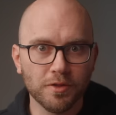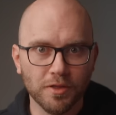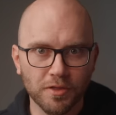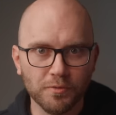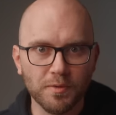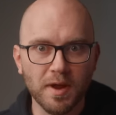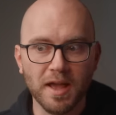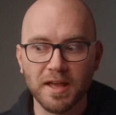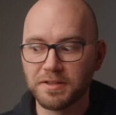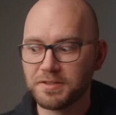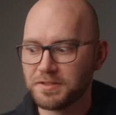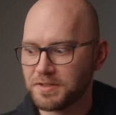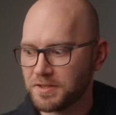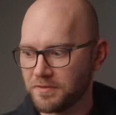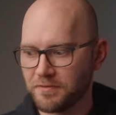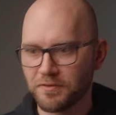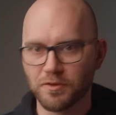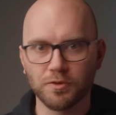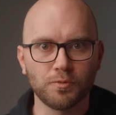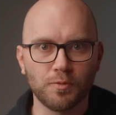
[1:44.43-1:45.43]
threads
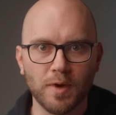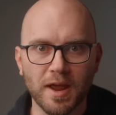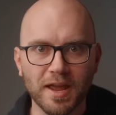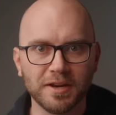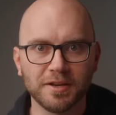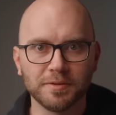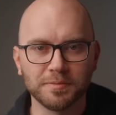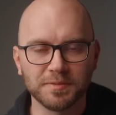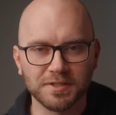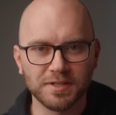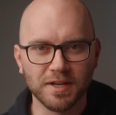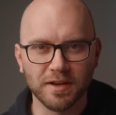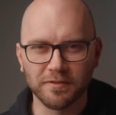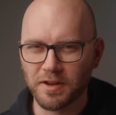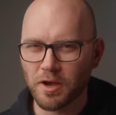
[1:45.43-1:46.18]
for random stuff.